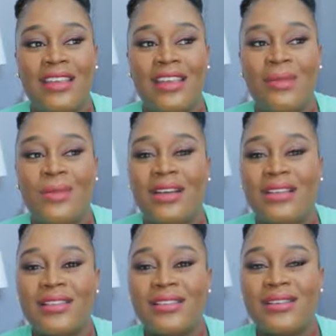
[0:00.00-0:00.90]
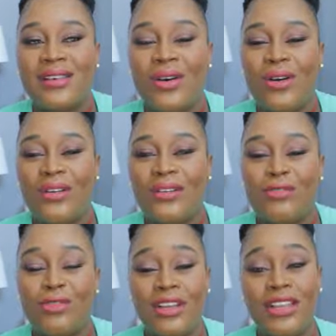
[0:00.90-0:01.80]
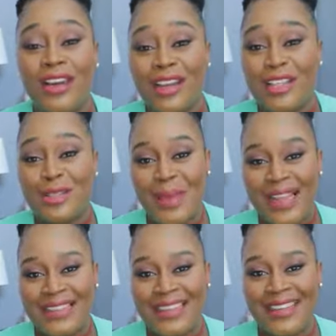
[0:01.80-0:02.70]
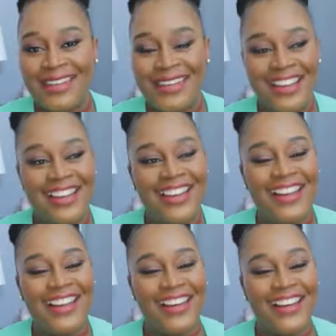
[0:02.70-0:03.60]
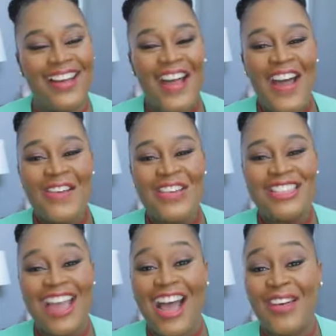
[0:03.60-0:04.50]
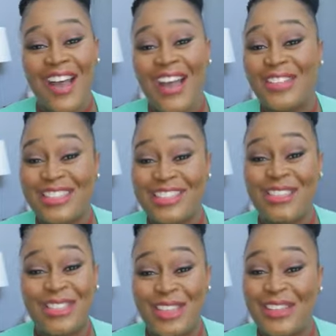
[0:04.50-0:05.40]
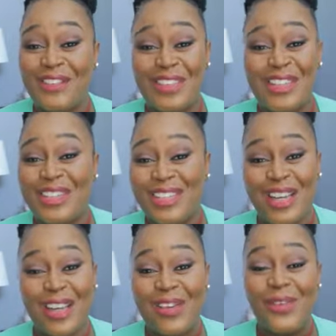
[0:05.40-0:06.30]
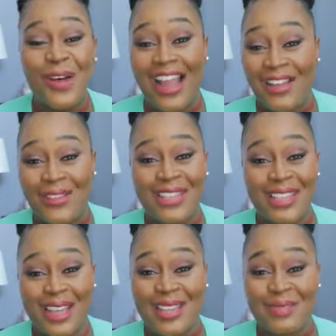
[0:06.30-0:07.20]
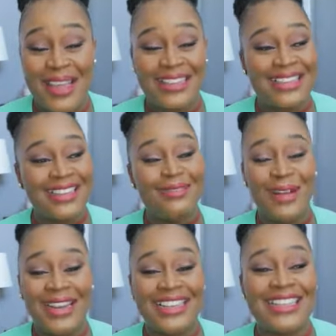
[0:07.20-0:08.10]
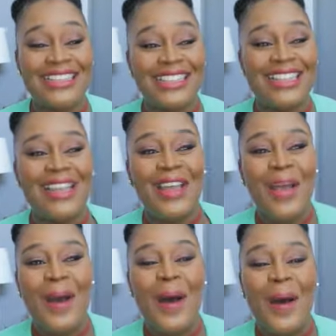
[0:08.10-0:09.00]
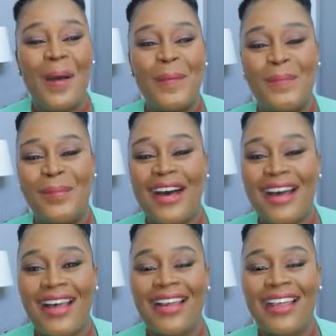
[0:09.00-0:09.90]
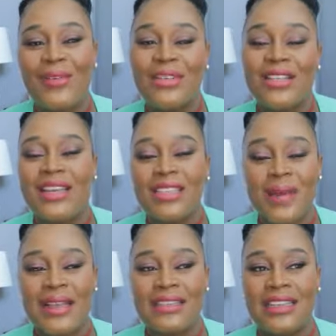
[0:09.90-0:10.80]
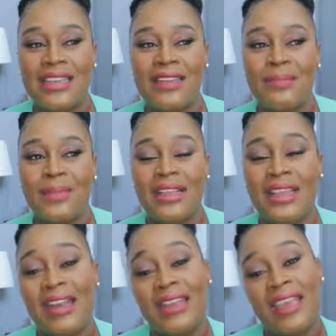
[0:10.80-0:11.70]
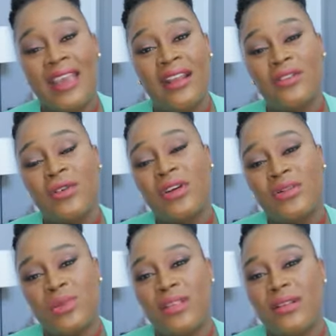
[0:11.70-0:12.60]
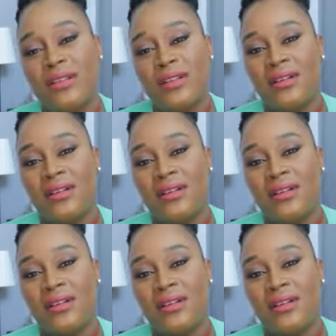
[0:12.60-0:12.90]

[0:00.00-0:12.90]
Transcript: it was really unexpected. Which I'll have to do another video to tell you why it was unexpected pregnancy, but it was unexpected. But yet again, of course, we